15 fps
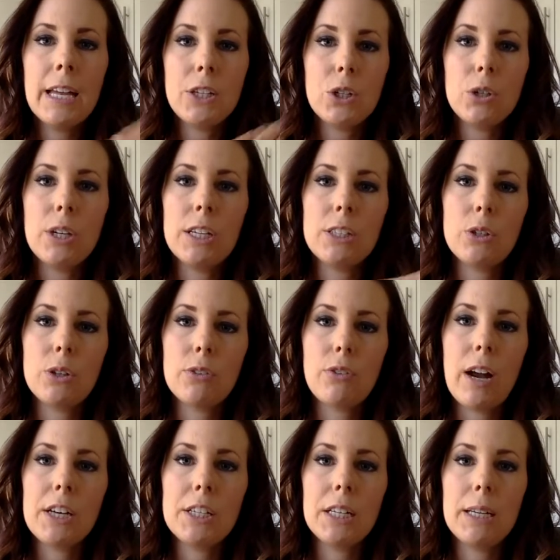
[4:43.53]
until you sort of
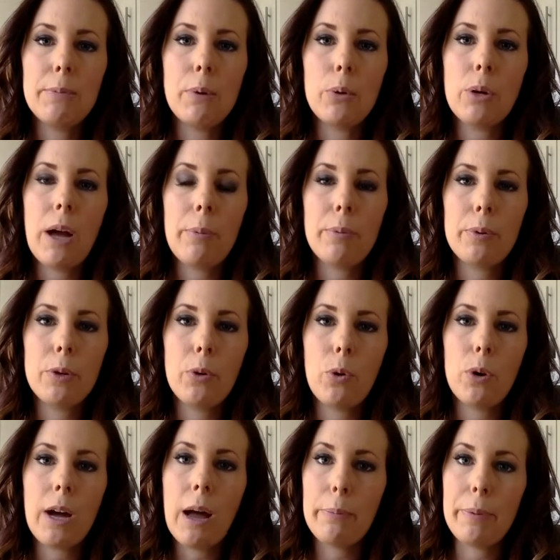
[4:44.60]
gradually build up
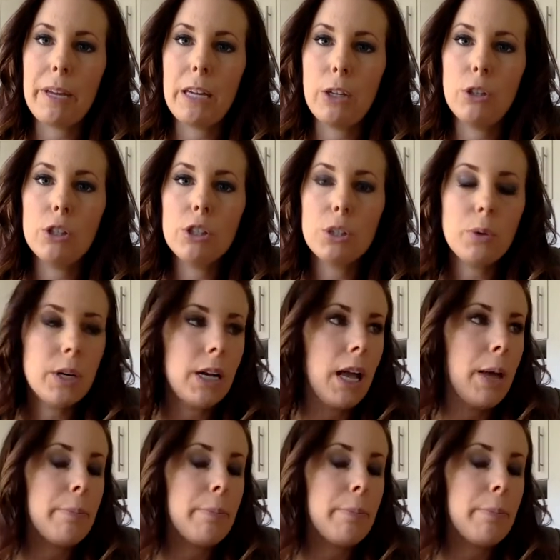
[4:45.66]
your gut being used to it.